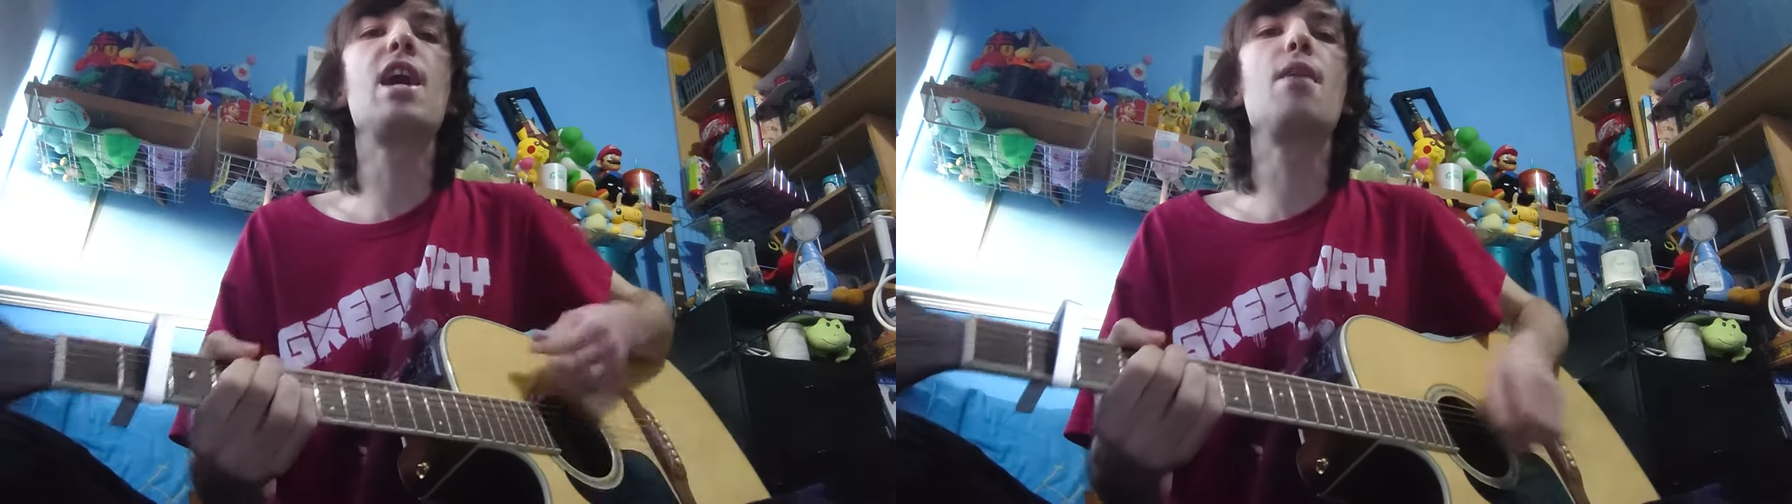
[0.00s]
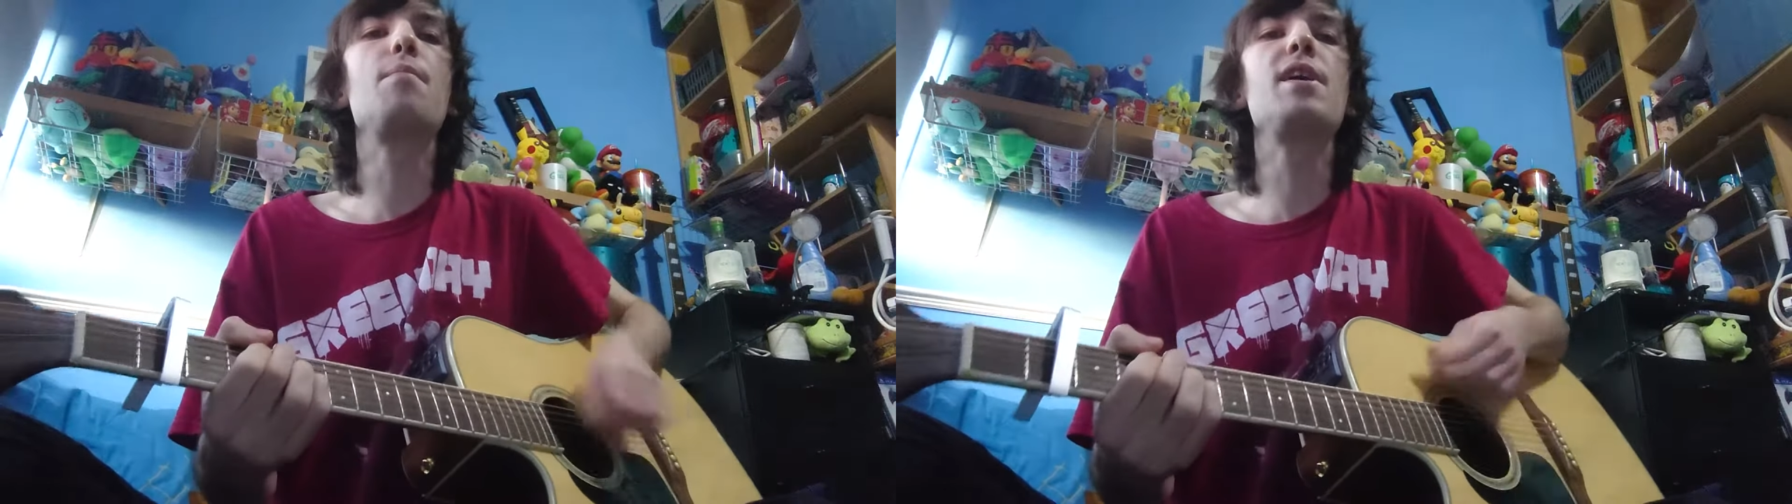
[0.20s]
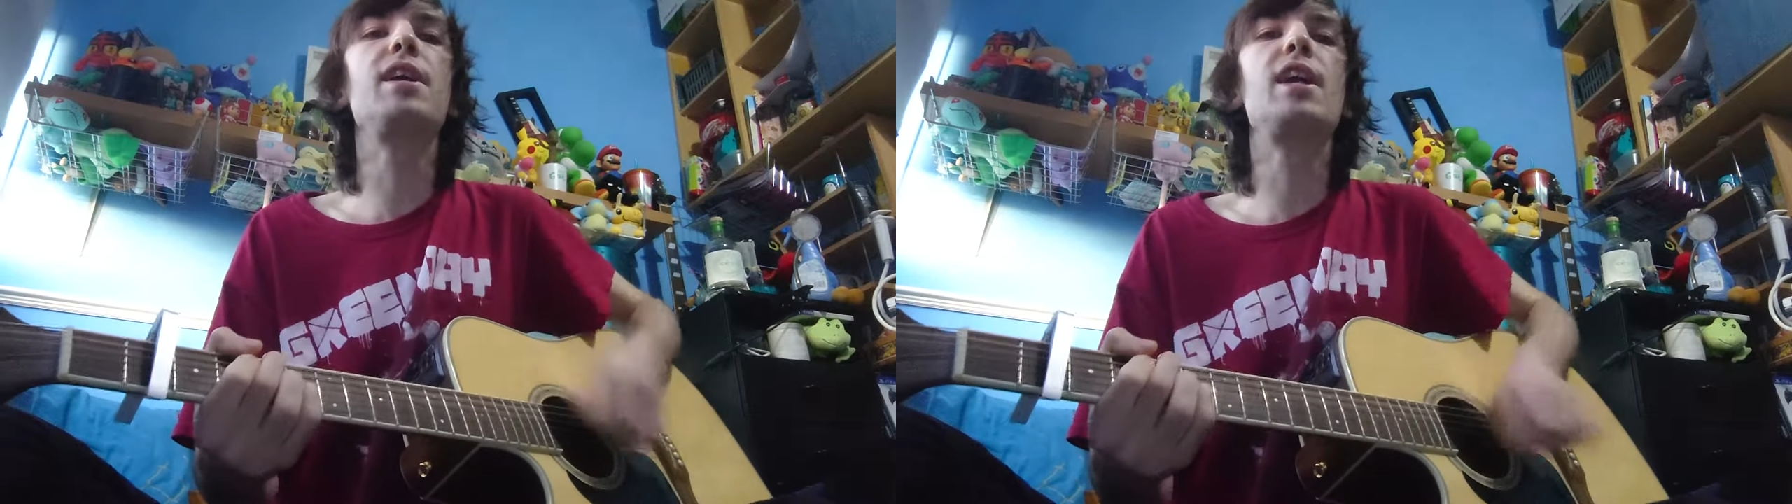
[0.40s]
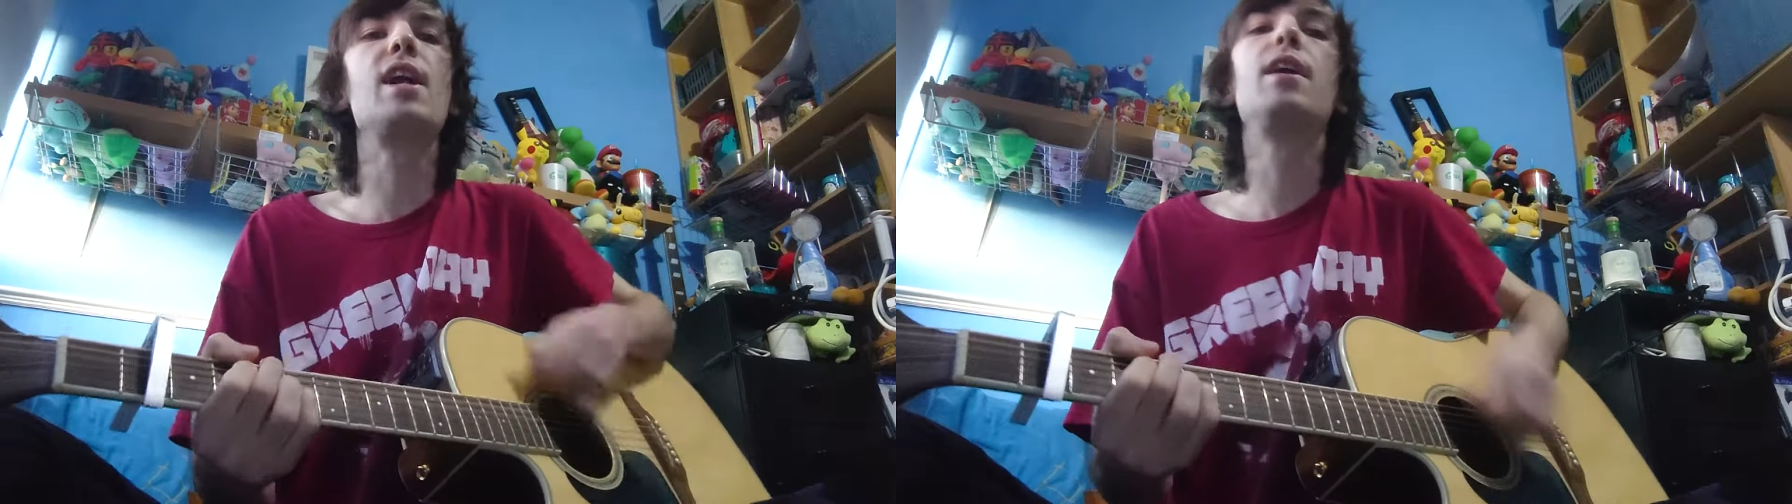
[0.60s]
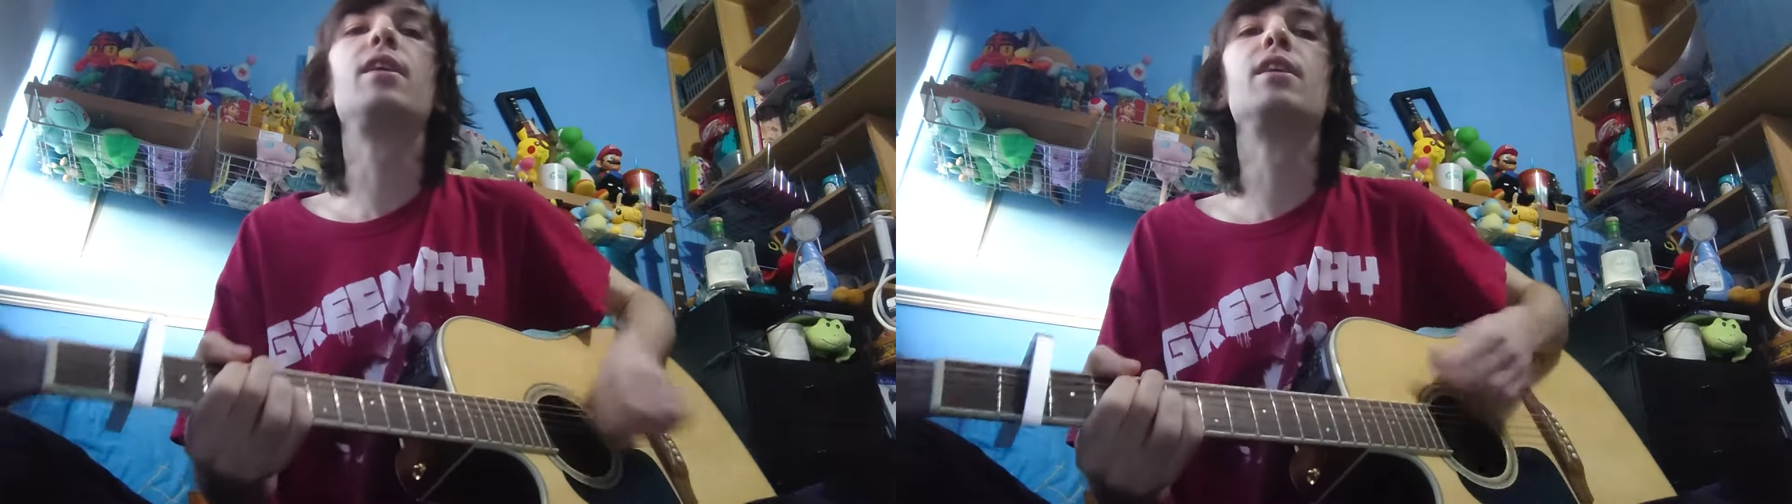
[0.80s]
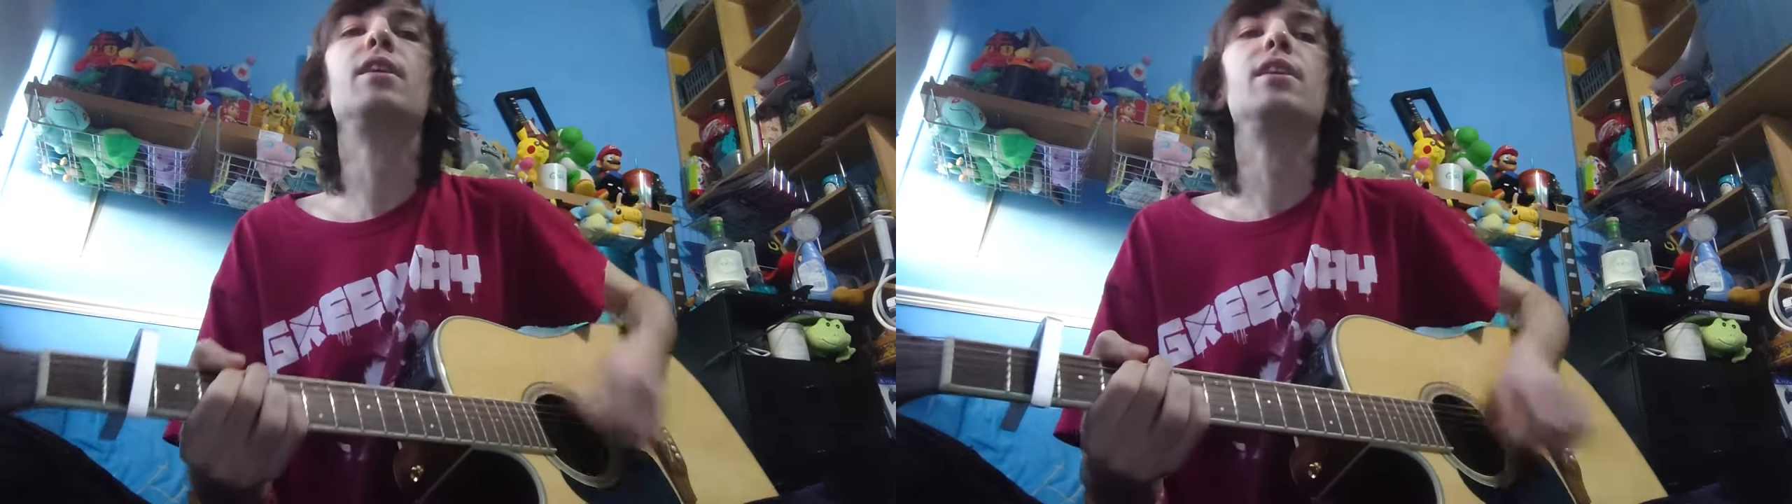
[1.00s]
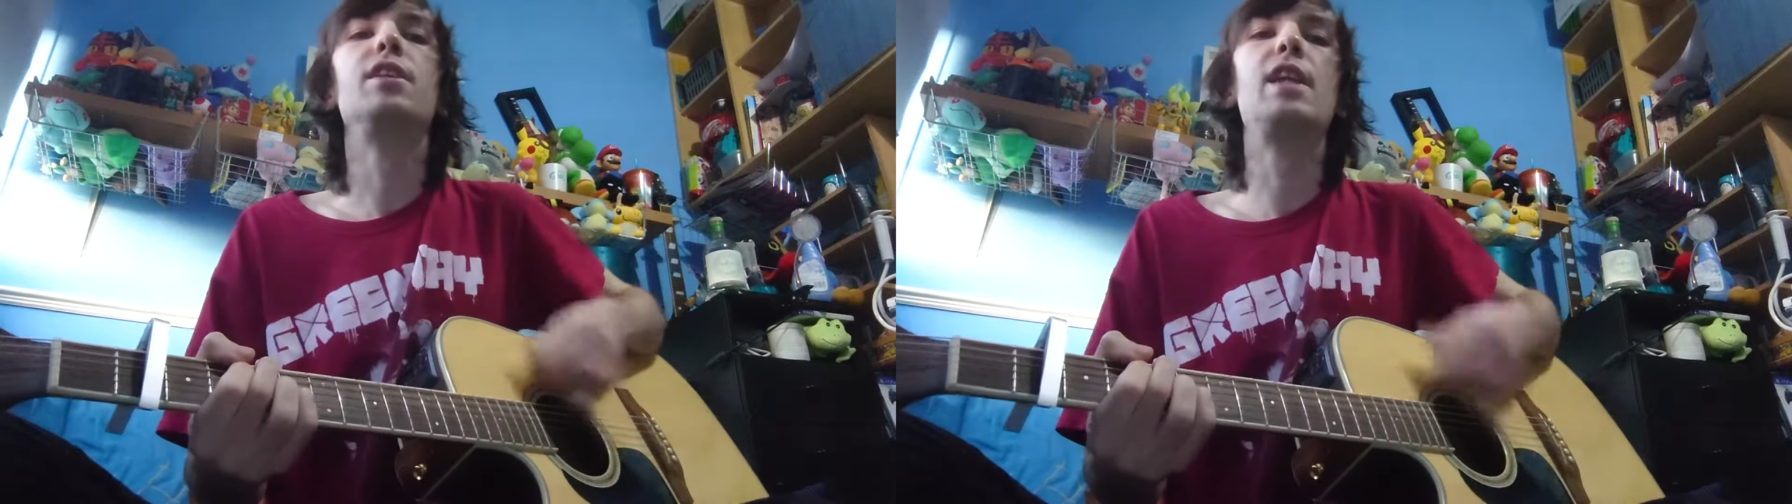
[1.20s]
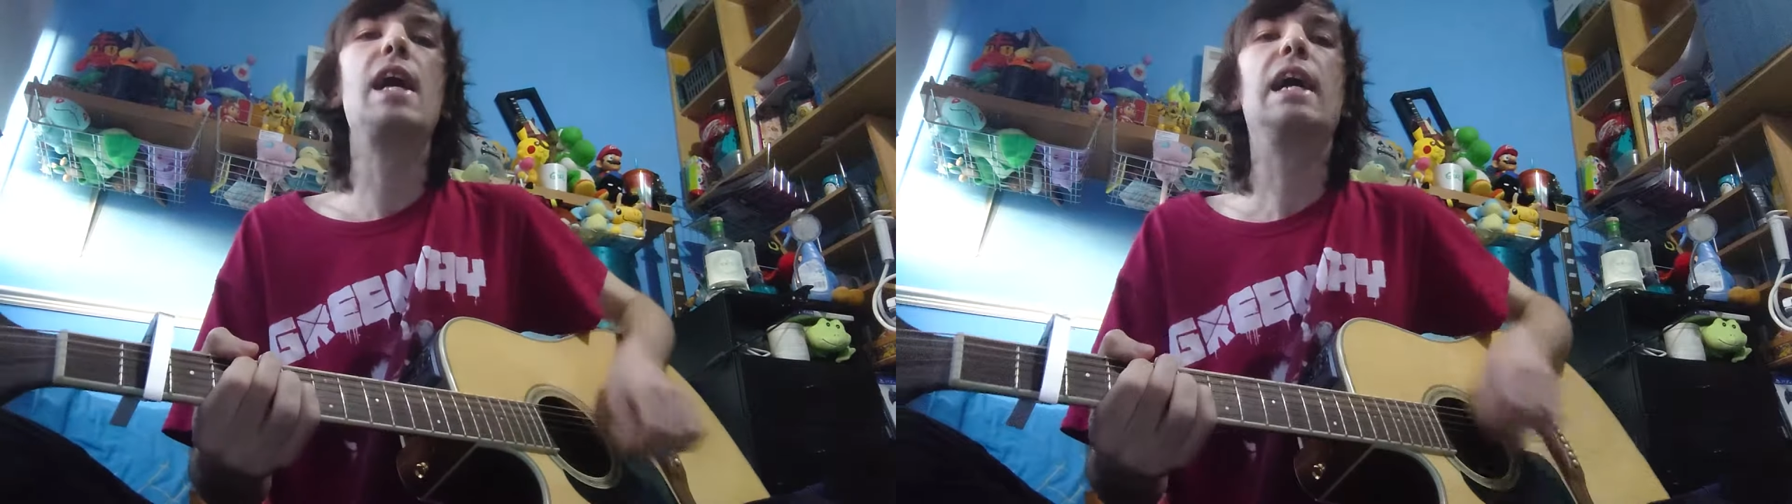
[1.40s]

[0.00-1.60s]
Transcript: got me in.